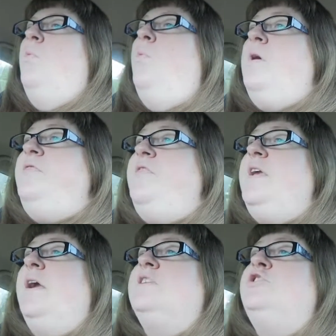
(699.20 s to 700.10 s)
One
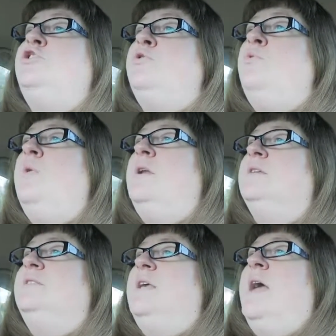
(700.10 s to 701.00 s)
thing I do want
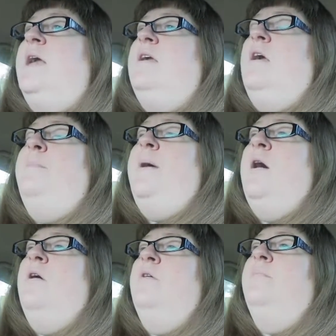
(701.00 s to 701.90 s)
to say
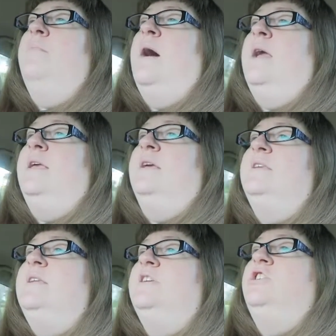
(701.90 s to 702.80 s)
about my
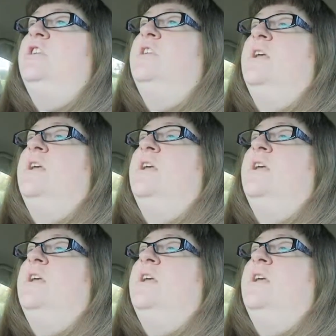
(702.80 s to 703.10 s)
condition